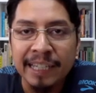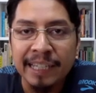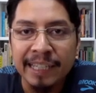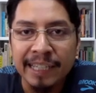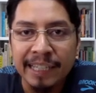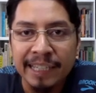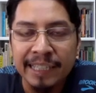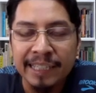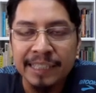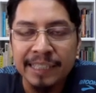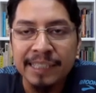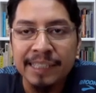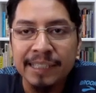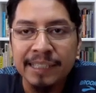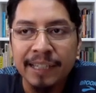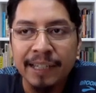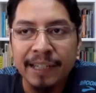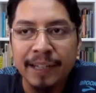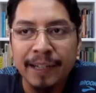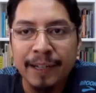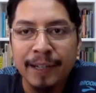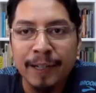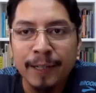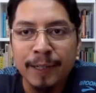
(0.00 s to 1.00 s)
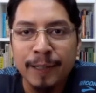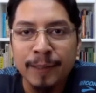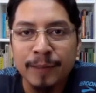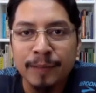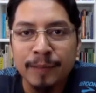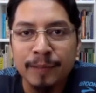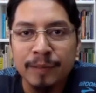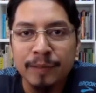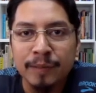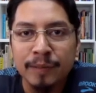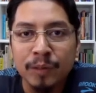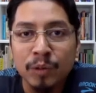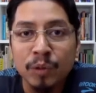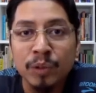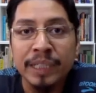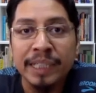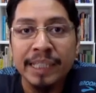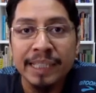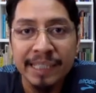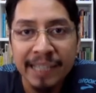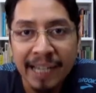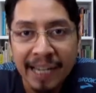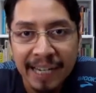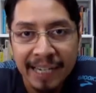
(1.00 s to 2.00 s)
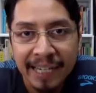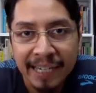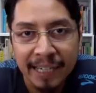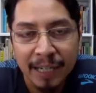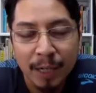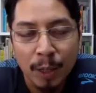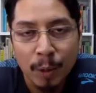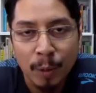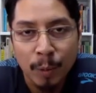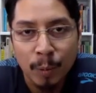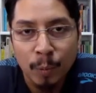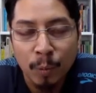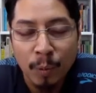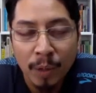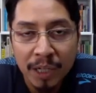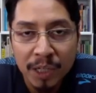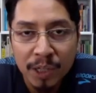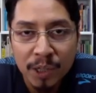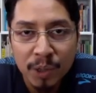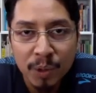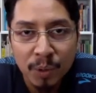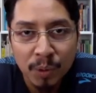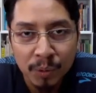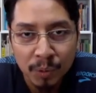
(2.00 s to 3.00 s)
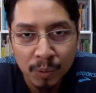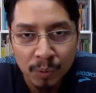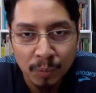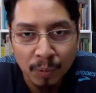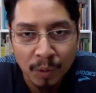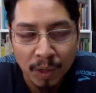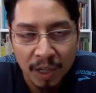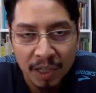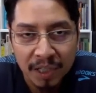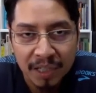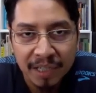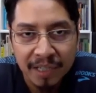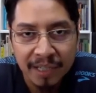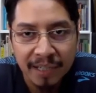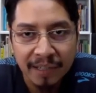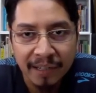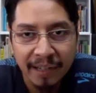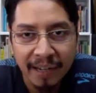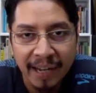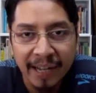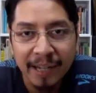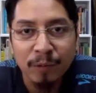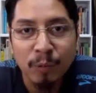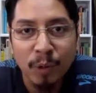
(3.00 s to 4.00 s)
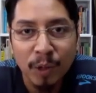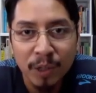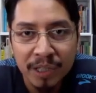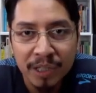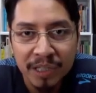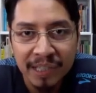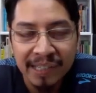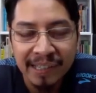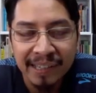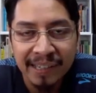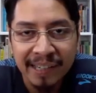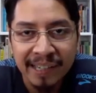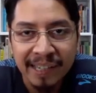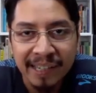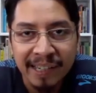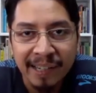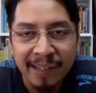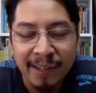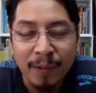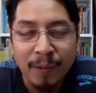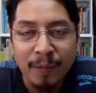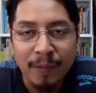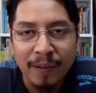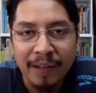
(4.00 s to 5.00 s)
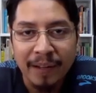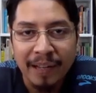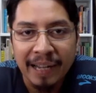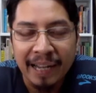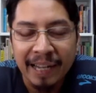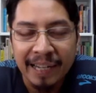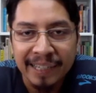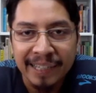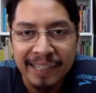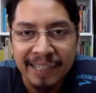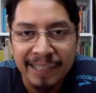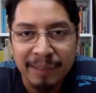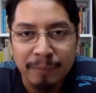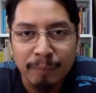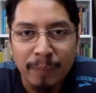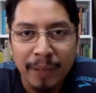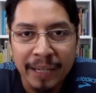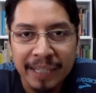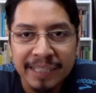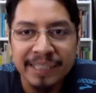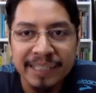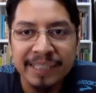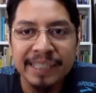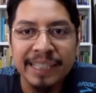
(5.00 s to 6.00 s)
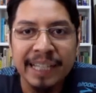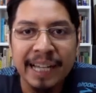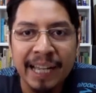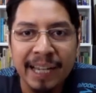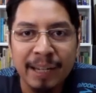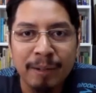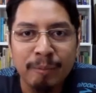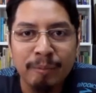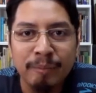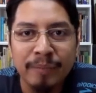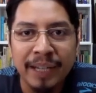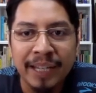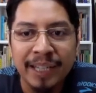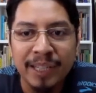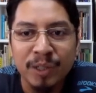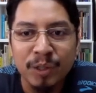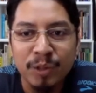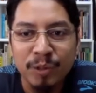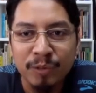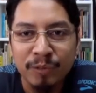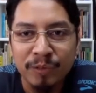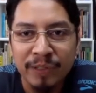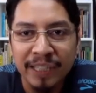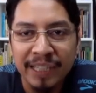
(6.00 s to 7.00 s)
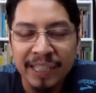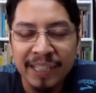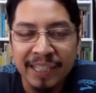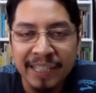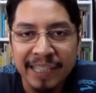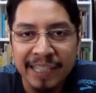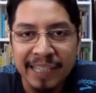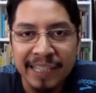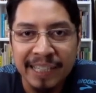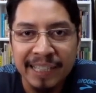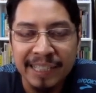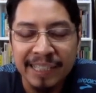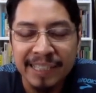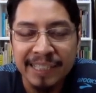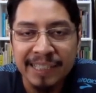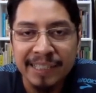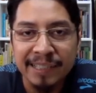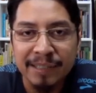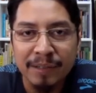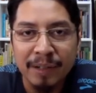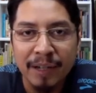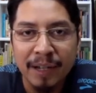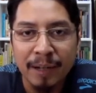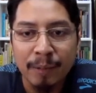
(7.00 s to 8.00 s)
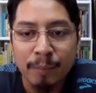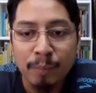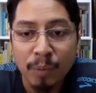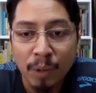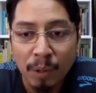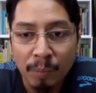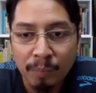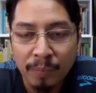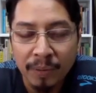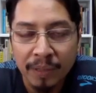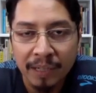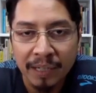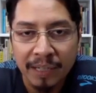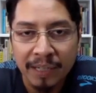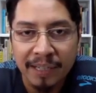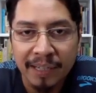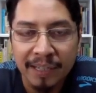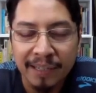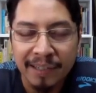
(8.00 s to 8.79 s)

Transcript: is to decide on what show to watch and watch it at the best time that you feel is proper.